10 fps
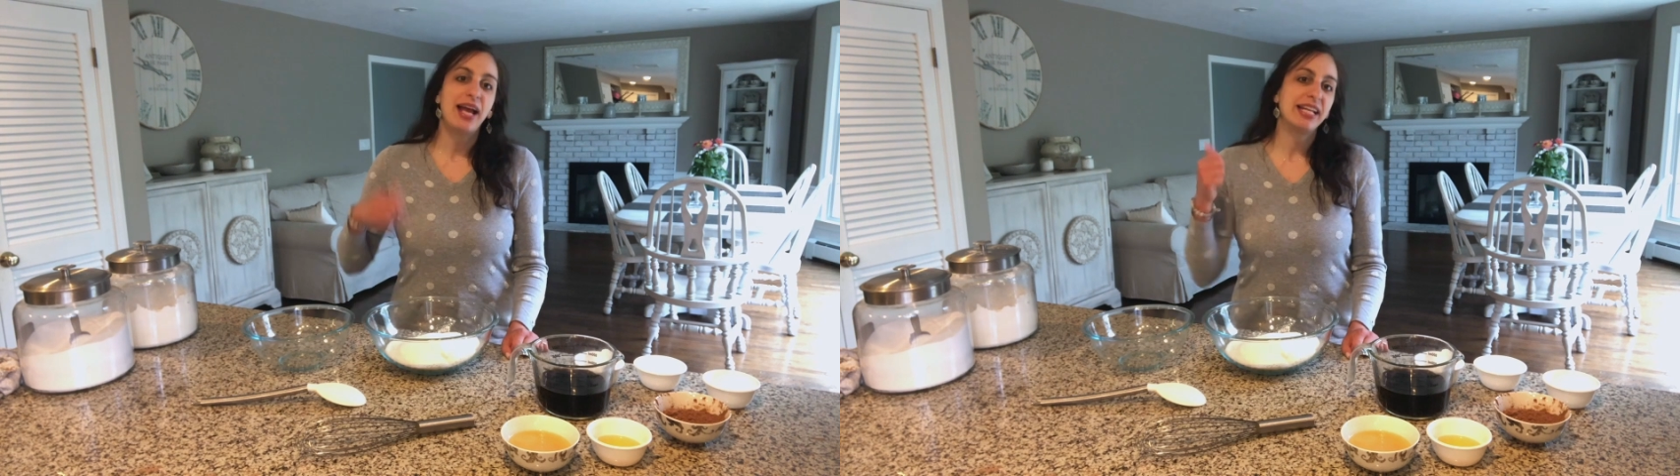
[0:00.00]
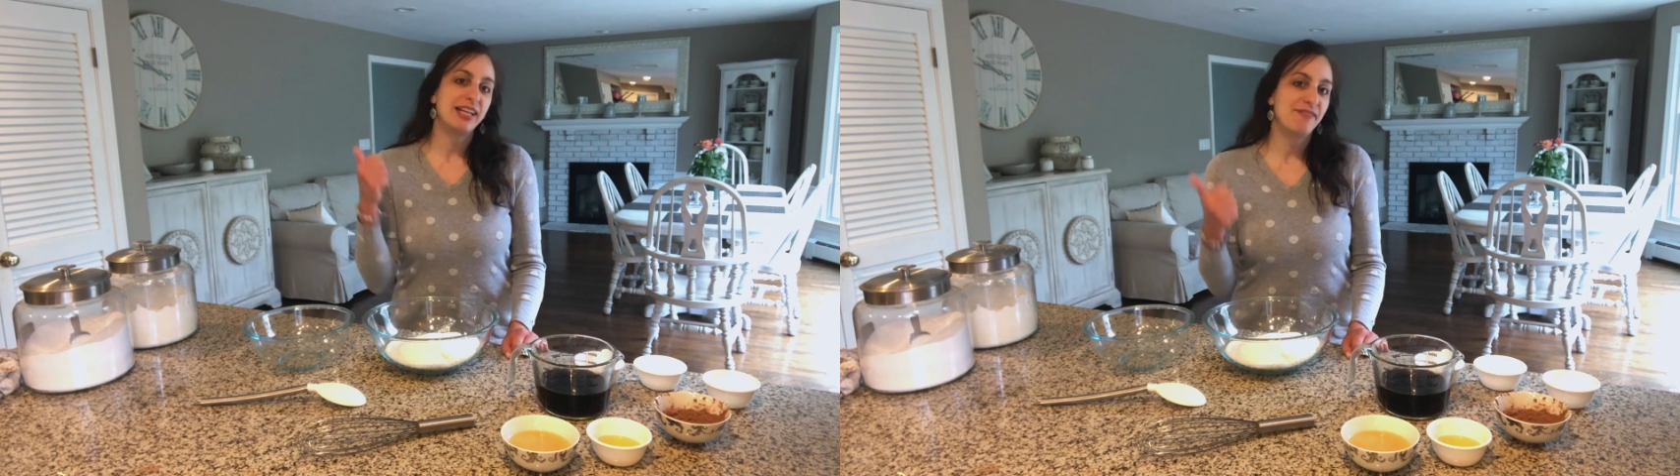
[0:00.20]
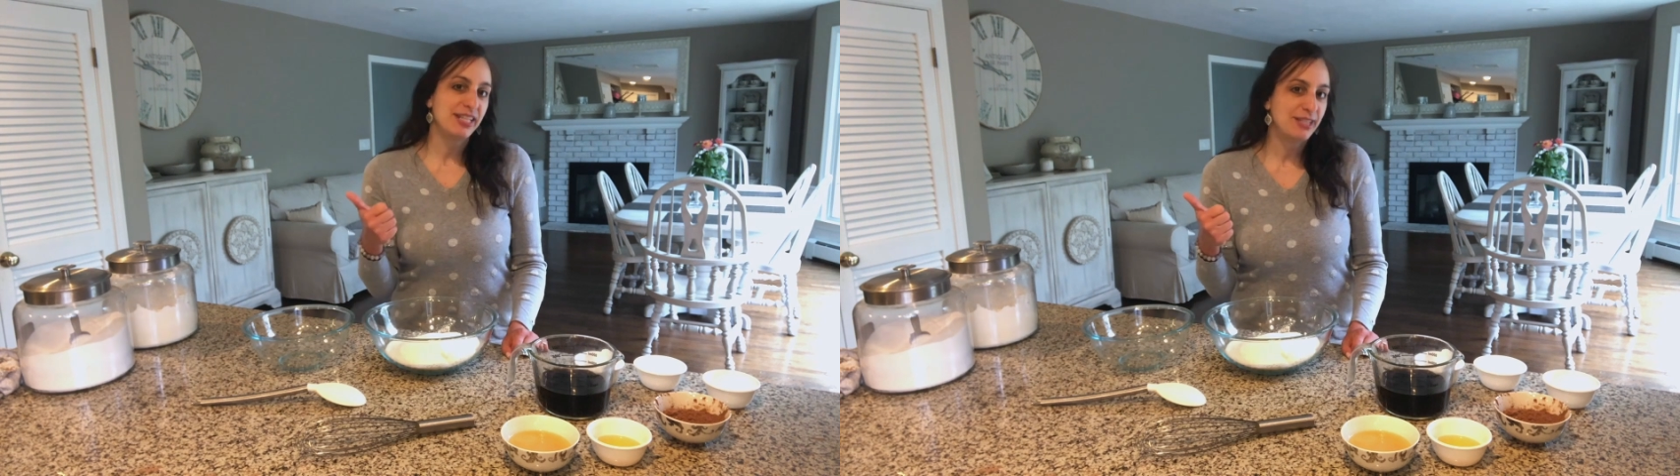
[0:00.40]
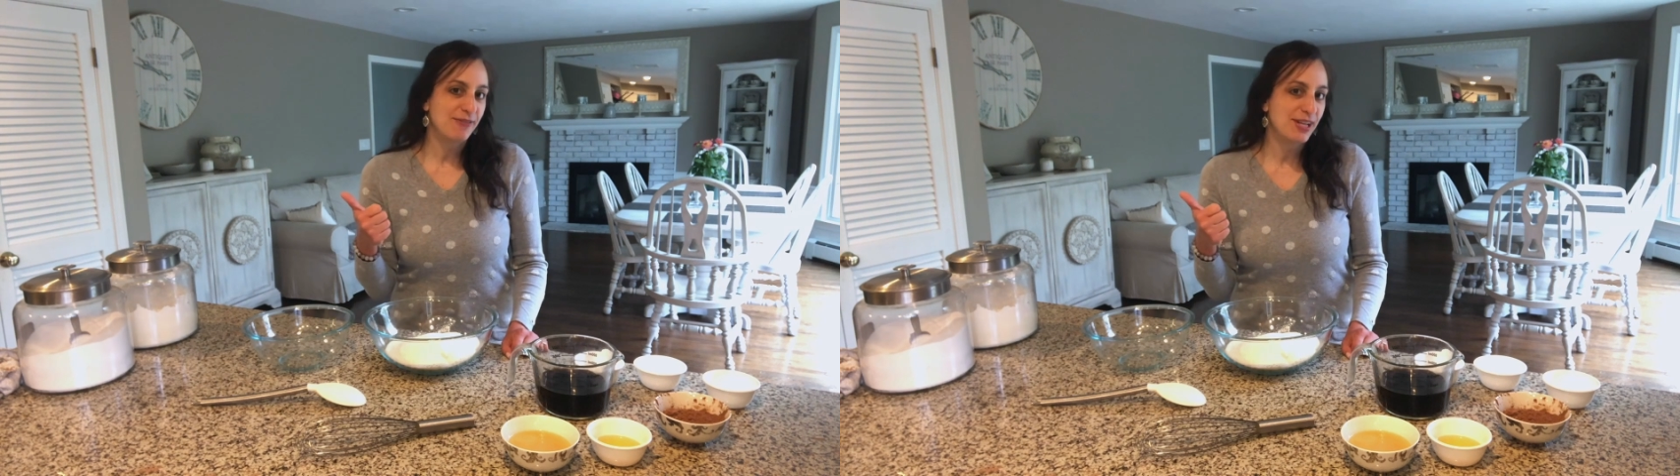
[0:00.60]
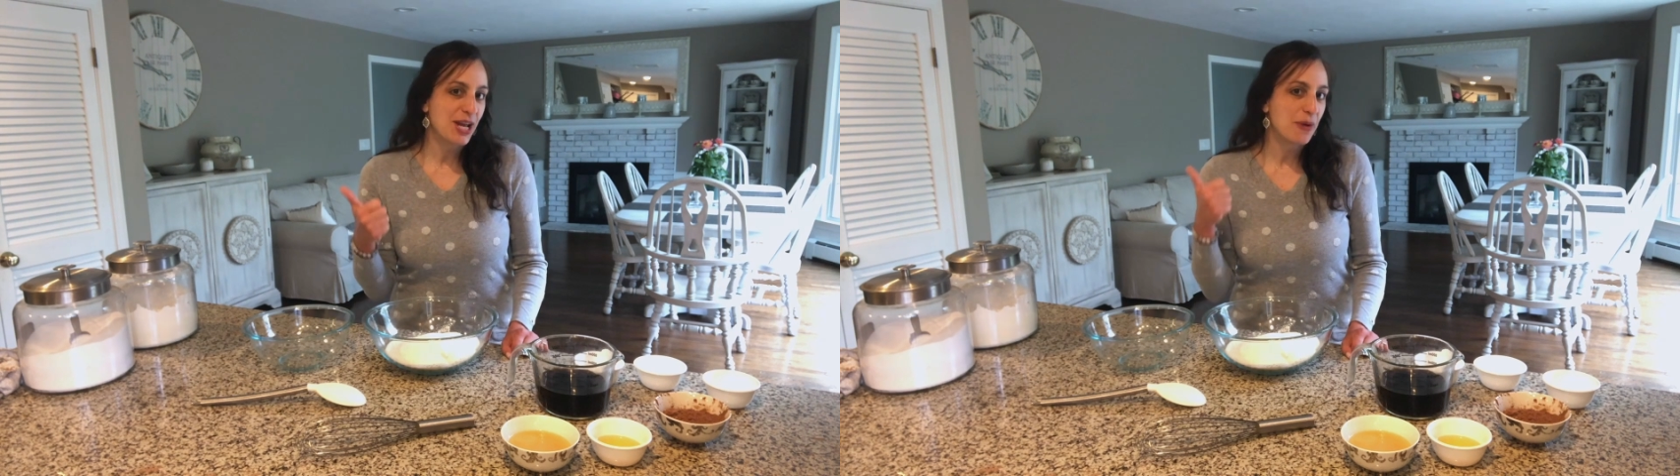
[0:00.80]
and give this
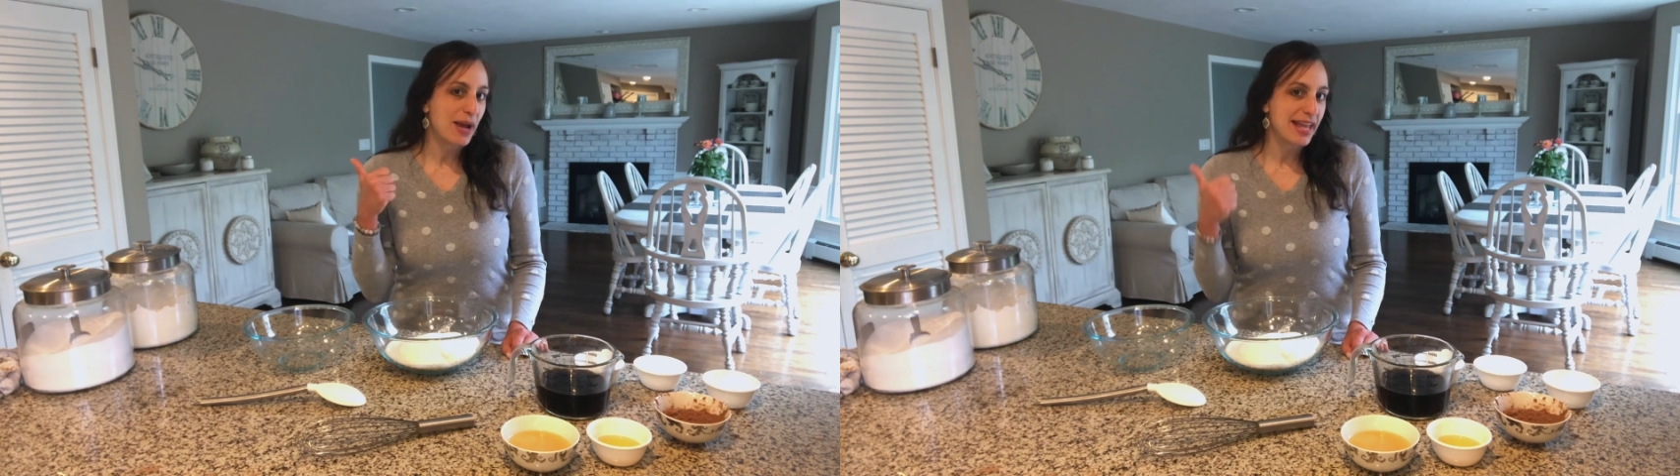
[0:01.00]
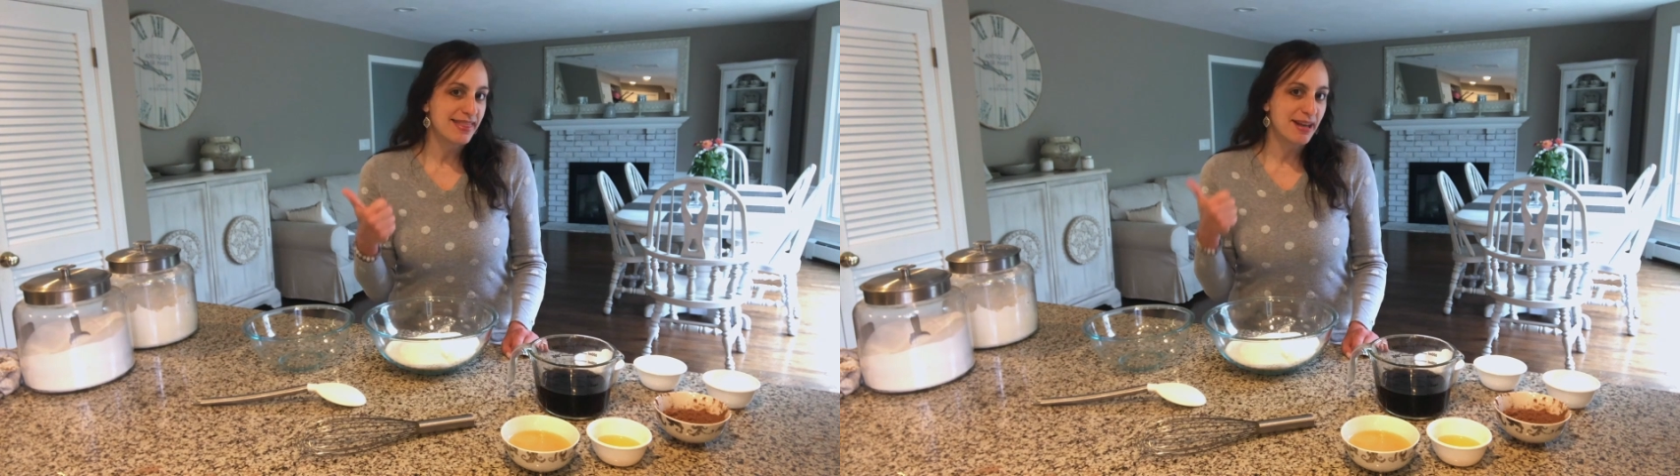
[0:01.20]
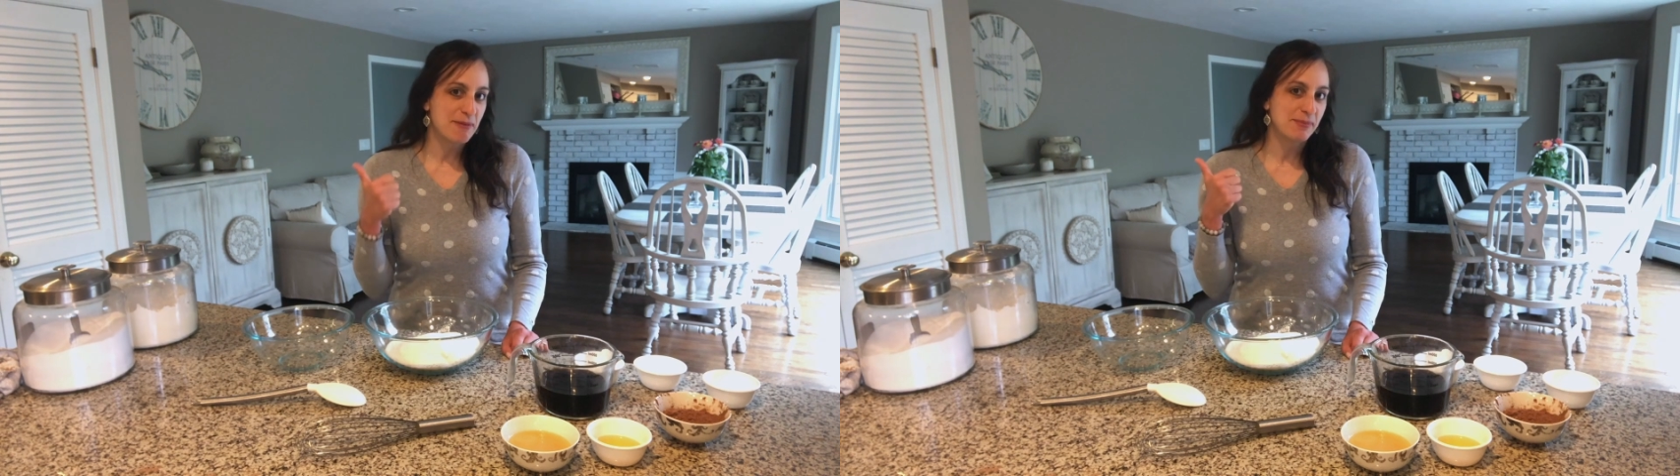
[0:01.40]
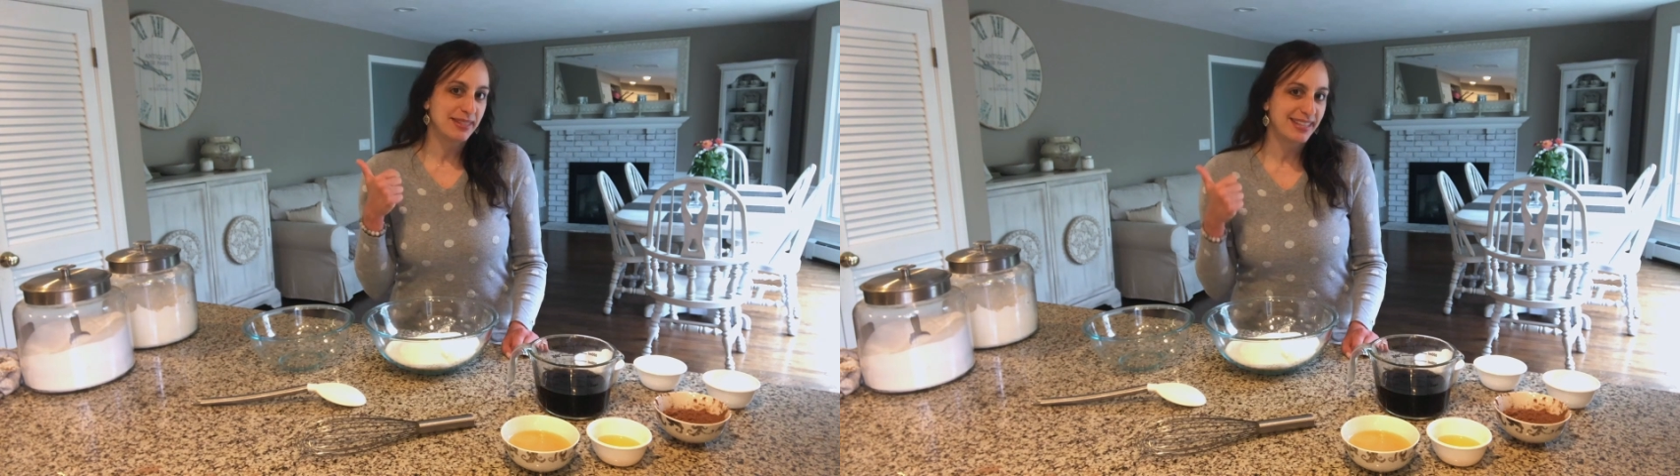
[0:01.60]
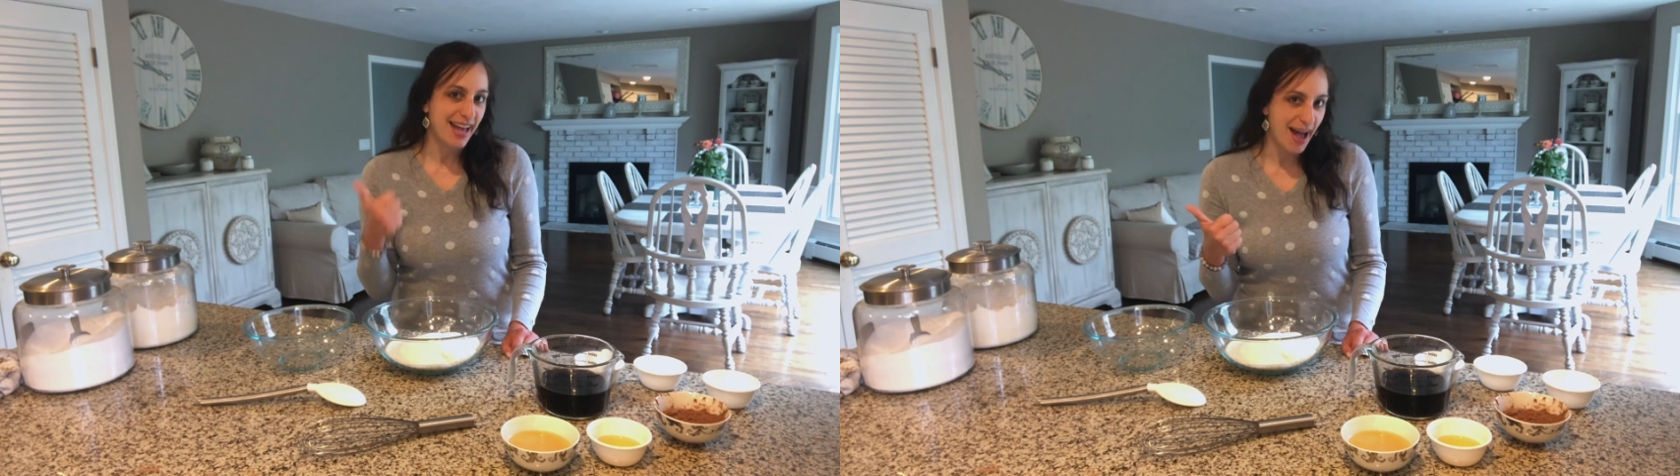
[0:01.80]
video a thumbs
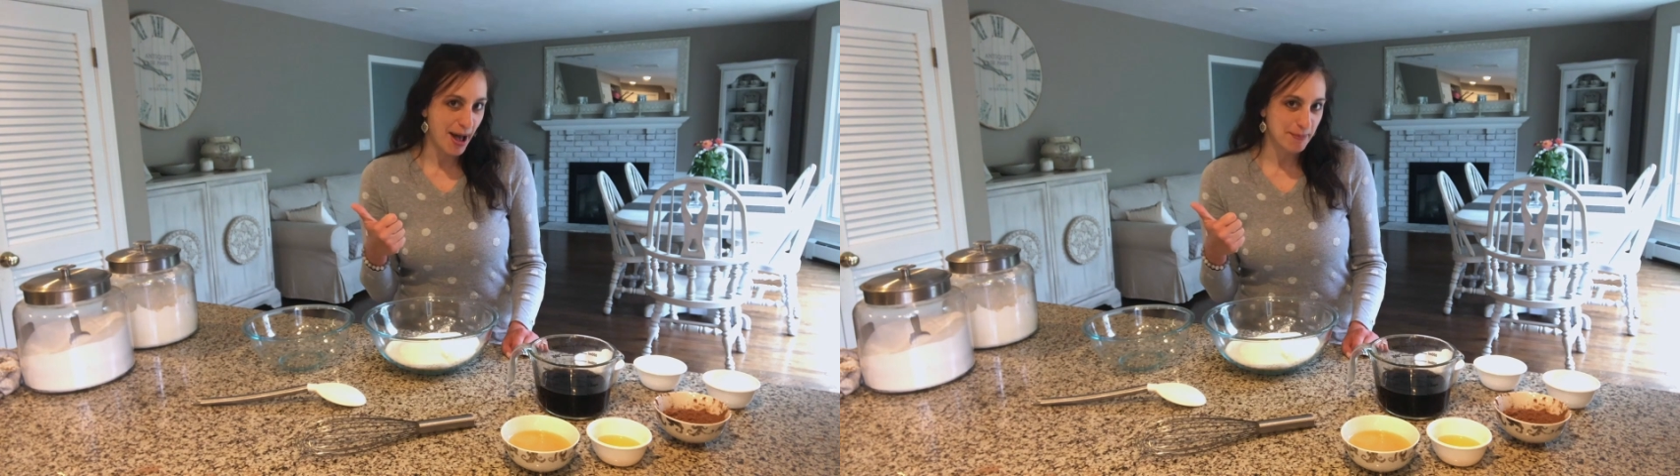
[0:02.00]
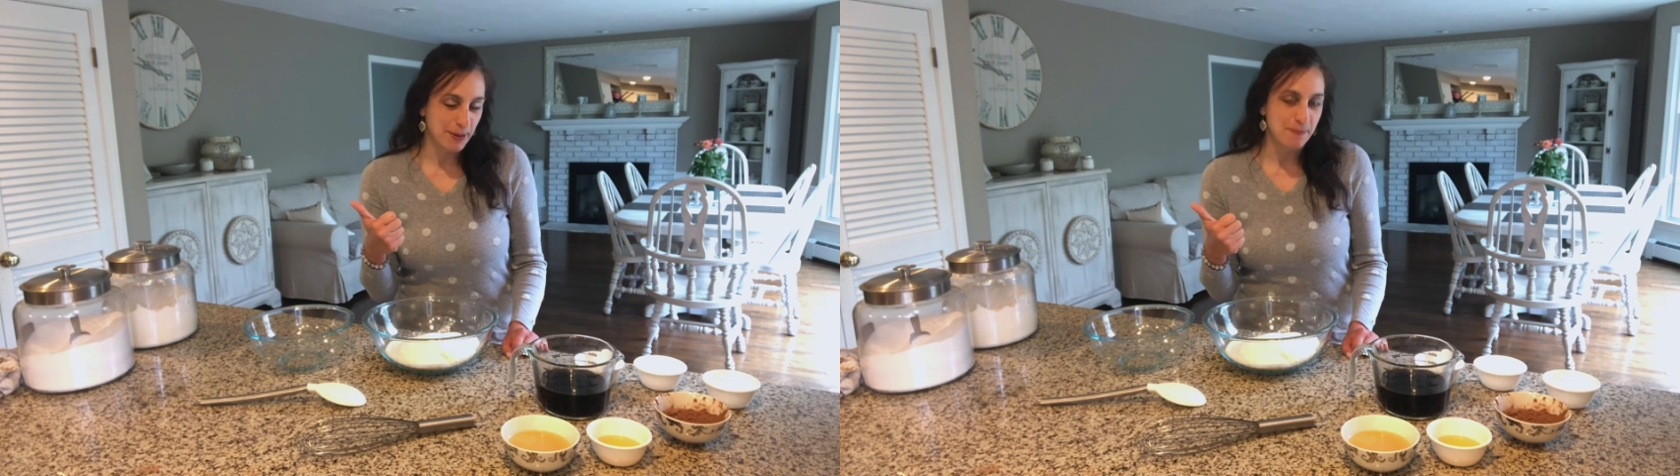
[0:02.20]
up.